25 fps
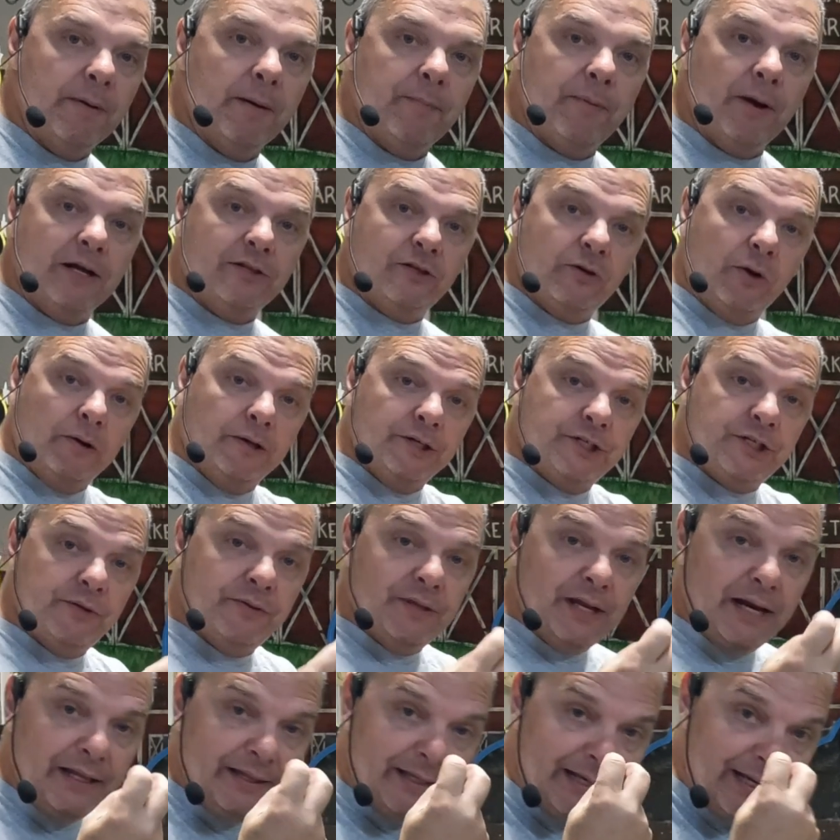Remember, I told you
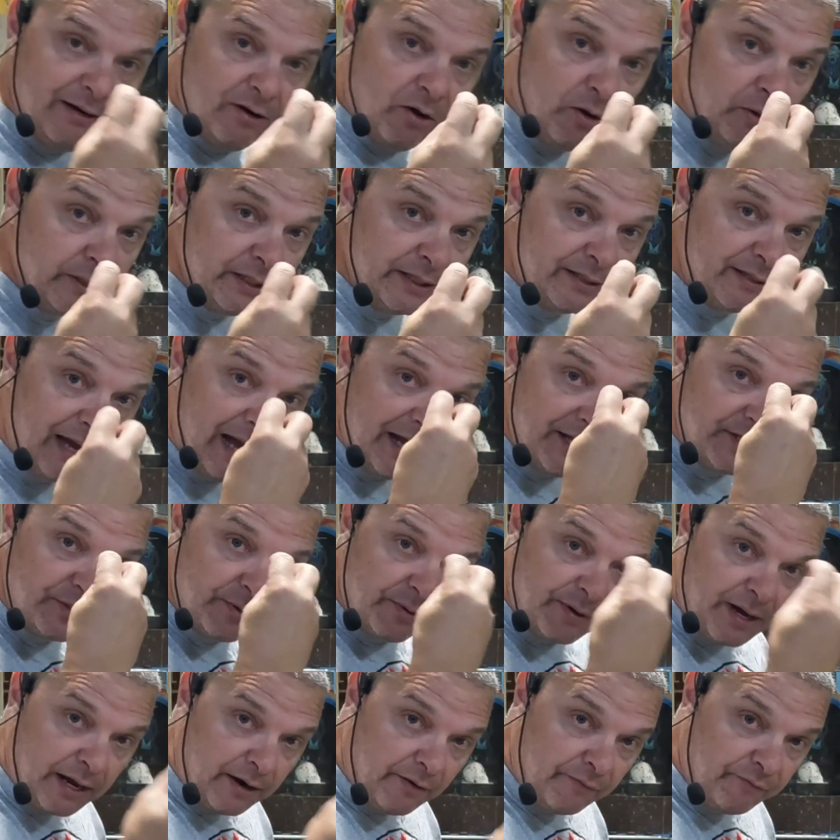that it didn't hold it tight, so
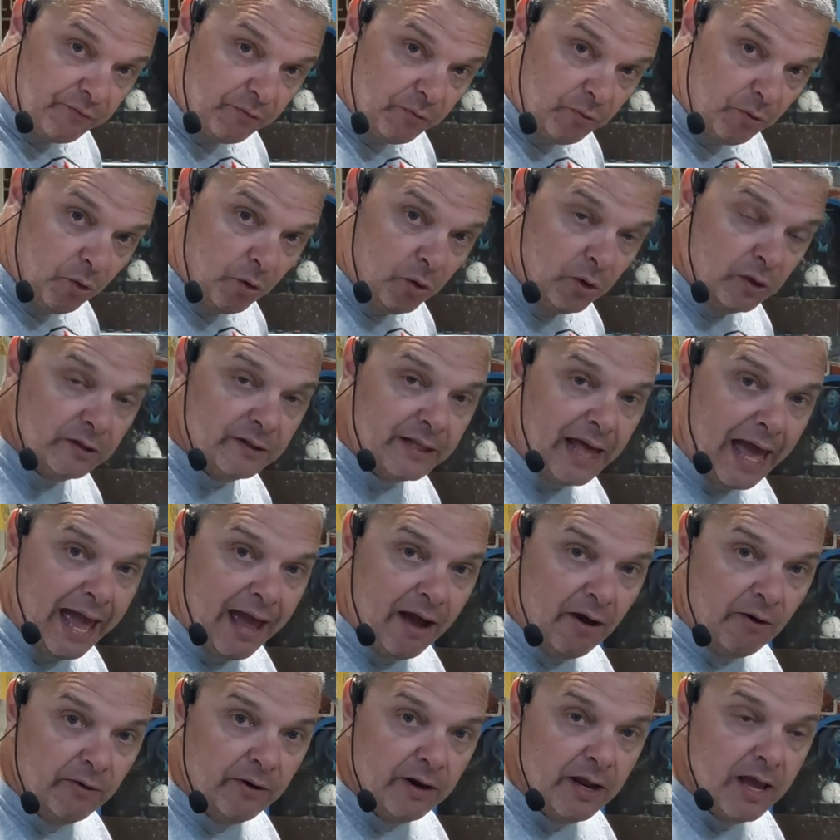it kind of rolled
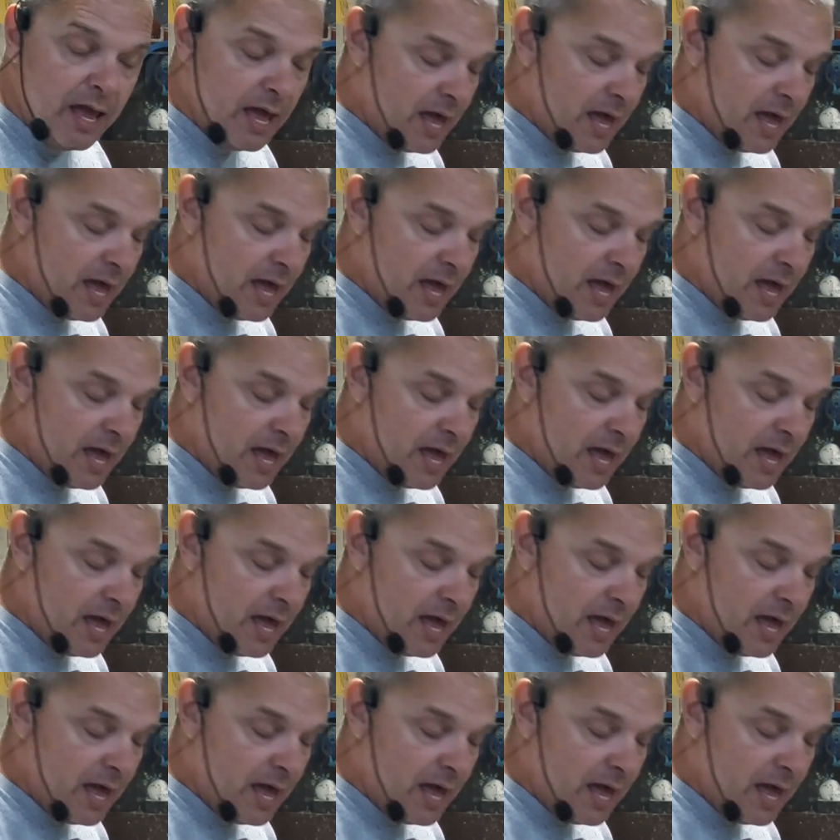down.